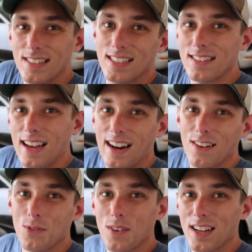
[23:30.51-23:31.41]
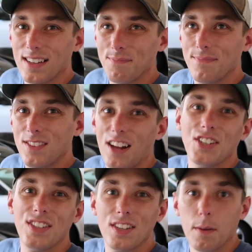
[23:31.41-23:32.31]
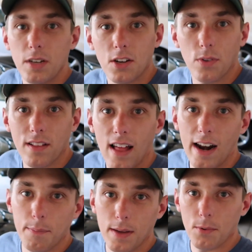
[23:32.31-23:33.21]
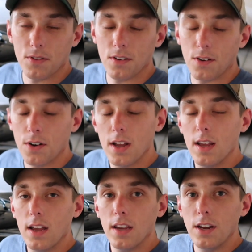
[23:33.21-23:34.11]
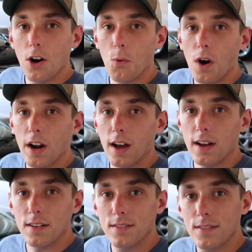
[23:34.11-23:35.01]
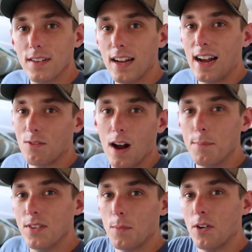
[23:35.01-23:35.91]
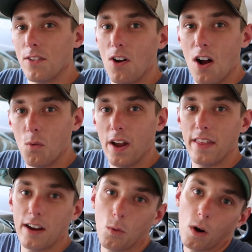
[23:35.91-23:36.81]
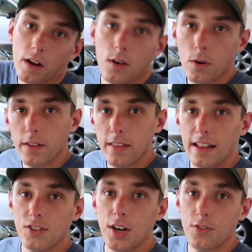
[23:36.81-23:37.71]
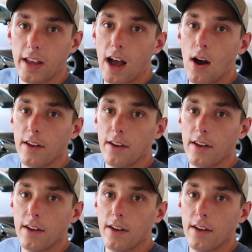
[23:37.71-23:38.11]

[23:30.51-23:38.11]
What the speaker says: it's kind of a touchy subject with a lot of people. So you don't want to rub someone the wrong way that you're working with. That's generally how